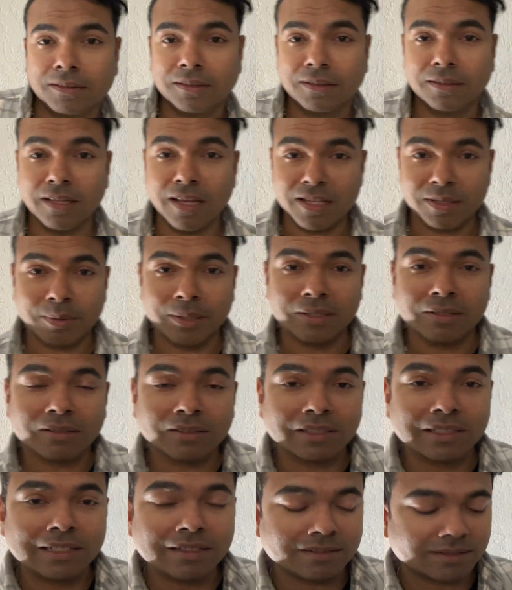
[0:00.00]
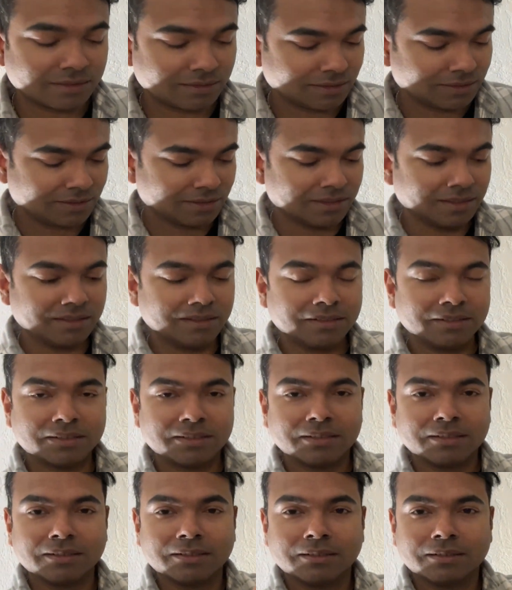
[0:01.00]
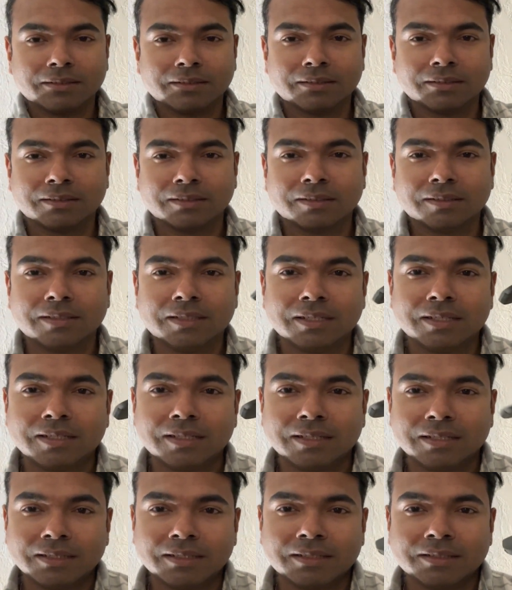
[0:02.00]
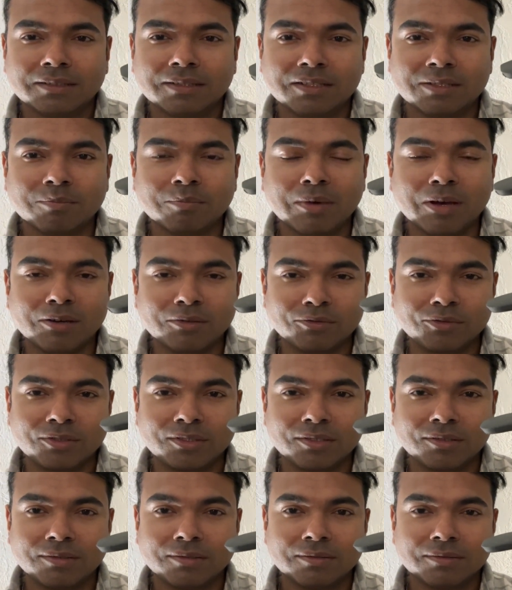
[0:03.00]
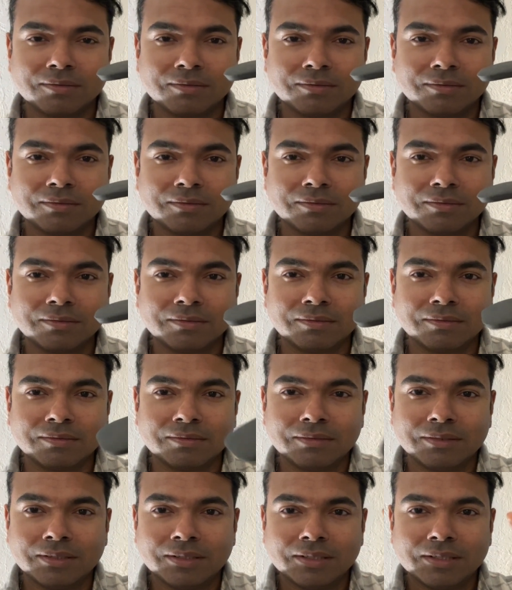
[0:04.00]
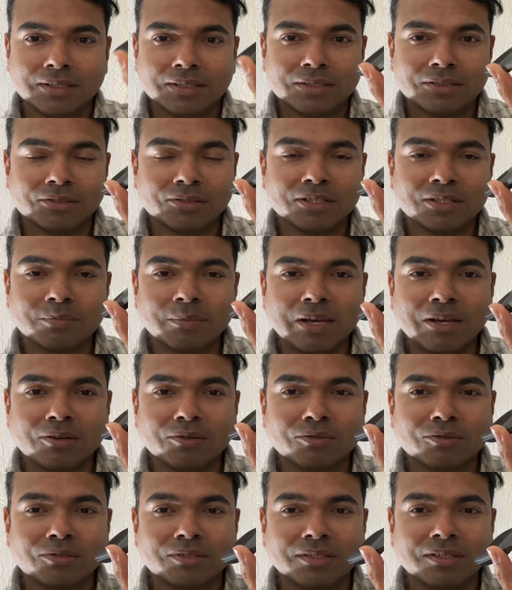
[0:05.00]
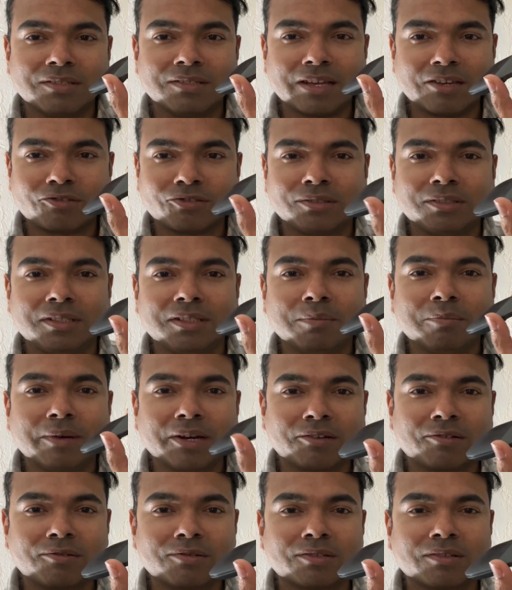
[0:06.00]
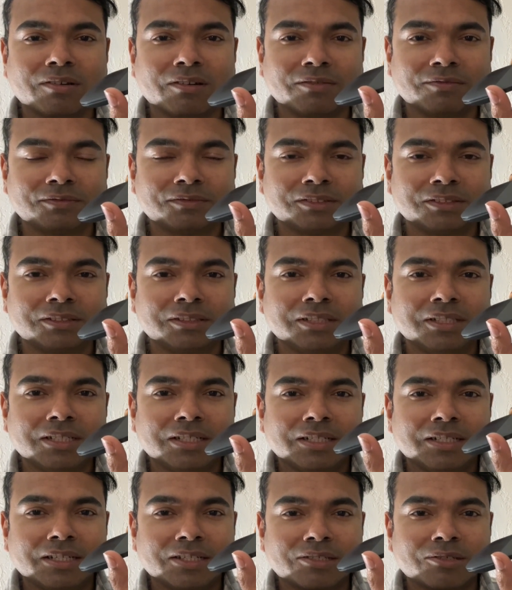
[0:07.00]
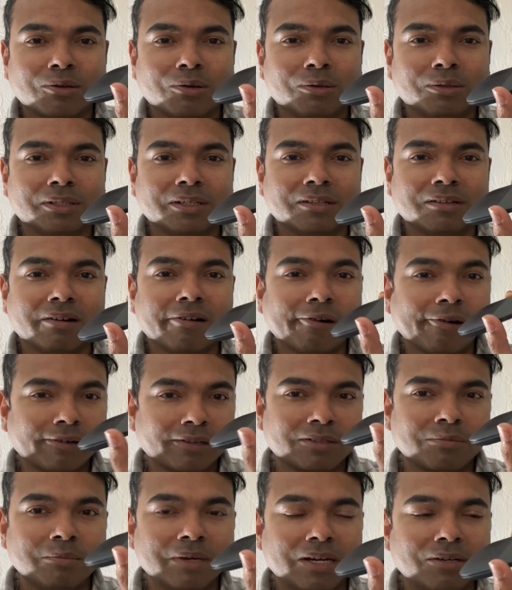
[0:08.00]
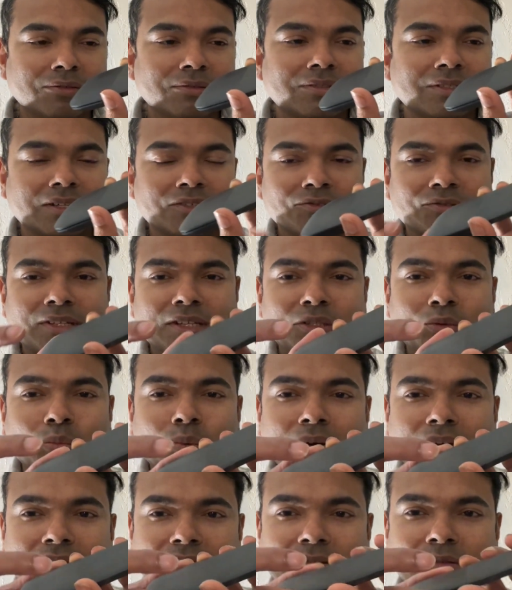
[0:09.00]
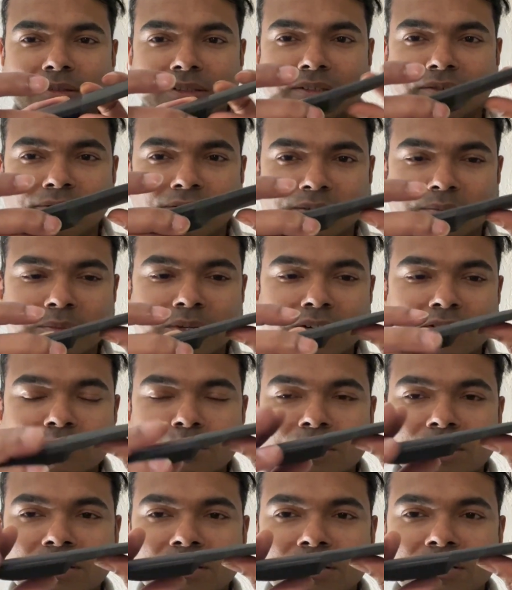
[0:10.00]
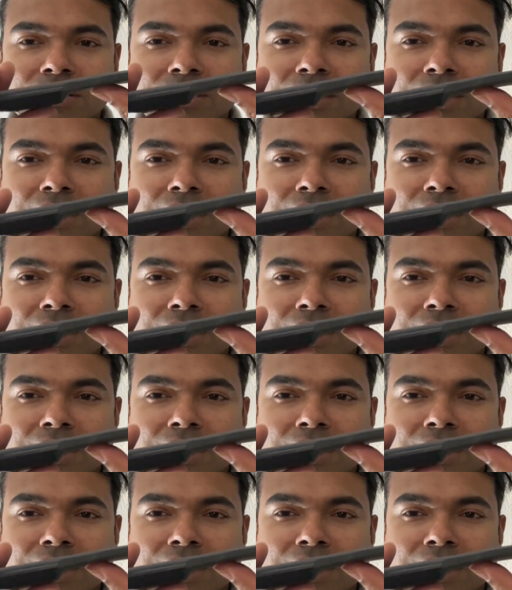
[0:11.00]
Last but not least is this mouse. So this mouse is actually the Microsoft, it's called an ARC mouse. I'll tell you why it's called an ARC mouse, because